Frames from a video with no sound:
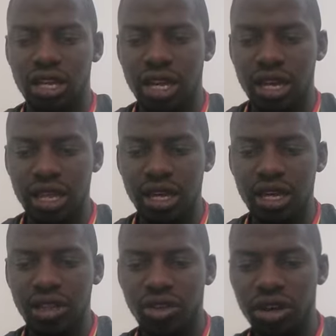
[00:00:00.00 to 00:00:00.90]
And
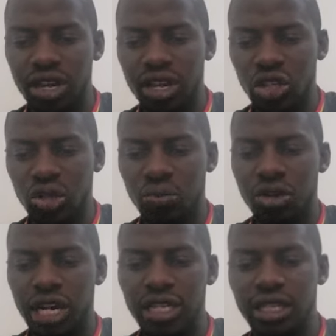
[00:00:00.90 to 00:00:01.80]
then 3, it should be
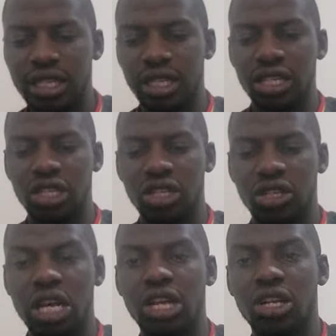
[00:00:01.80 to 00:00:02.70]
realistic.
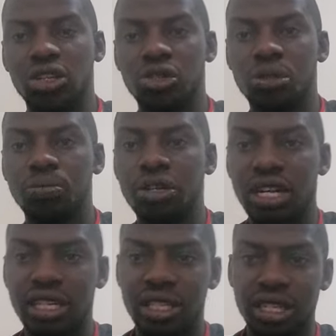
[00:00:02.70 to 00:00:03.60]
Should be
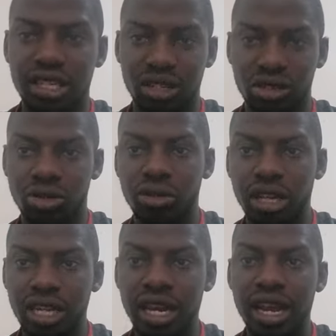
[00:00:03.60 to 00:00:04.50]
realistic. You should know the
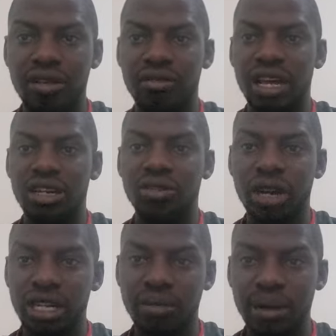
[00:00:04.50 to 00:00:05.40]
deadline of that
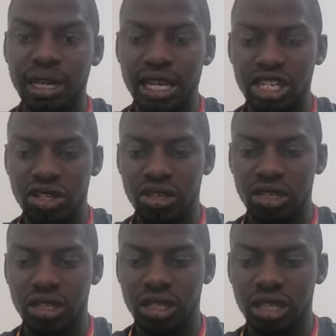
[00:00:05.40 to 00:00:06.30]
grant application.
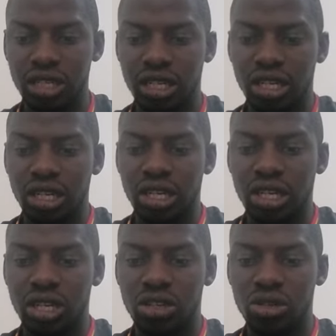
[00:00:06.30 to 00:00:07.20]

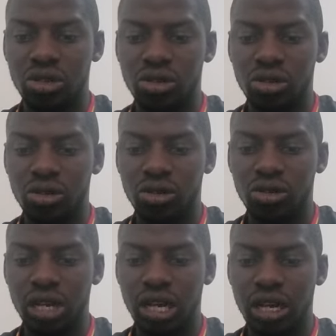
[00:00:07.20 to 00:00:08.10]
You should
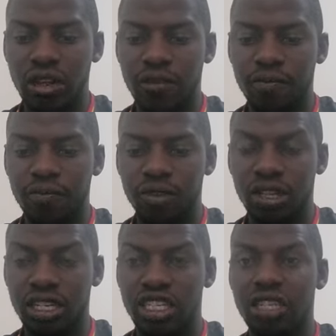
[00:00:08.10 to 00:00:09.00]
know
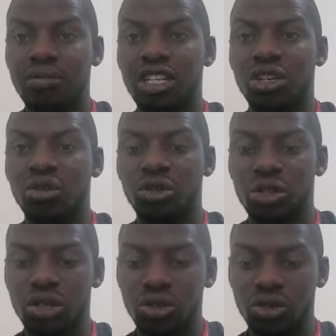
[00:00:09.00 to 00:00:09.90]
the team that you're going
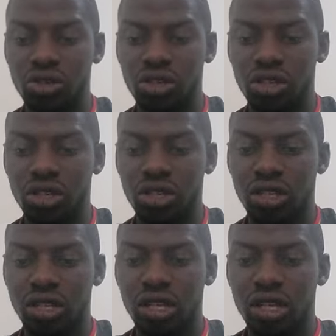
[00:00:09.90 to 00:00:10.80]
to use.
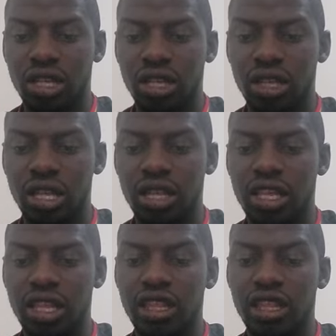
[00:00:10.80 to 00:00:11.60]
Then the